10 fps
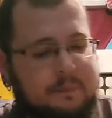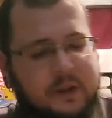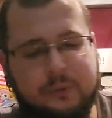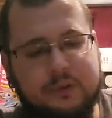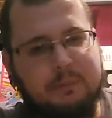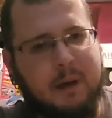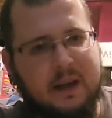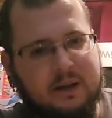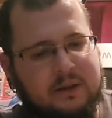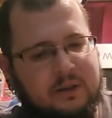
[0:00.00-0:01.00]
This one's a
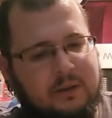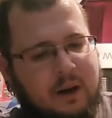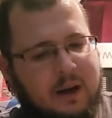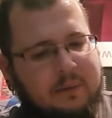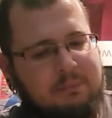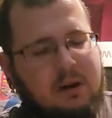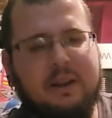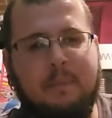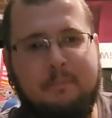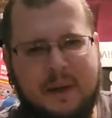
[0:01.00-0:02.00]
banger, too.
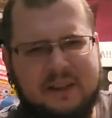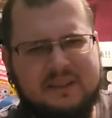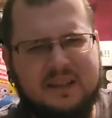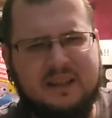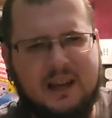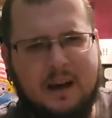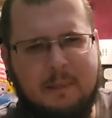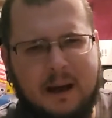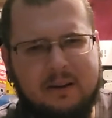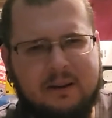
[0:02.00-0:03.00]
Probably the best thing to
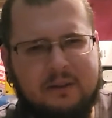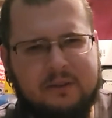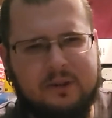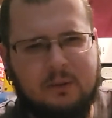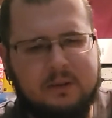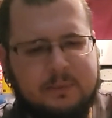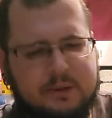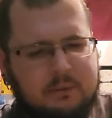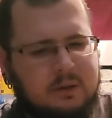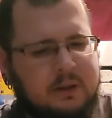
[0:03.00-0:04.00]
come out of Star Wars
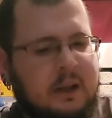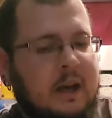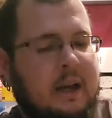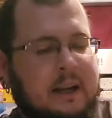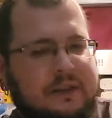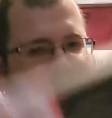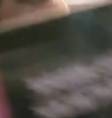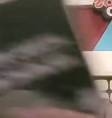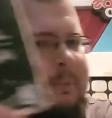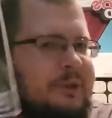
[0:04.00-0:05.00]
Episode 1, and it's Star
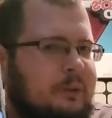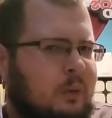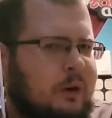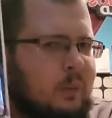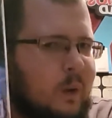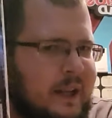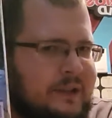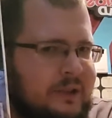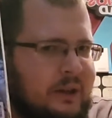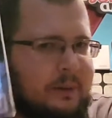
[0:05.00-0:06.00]
Wars Episode 1
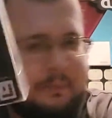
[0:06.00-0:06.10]
Racer.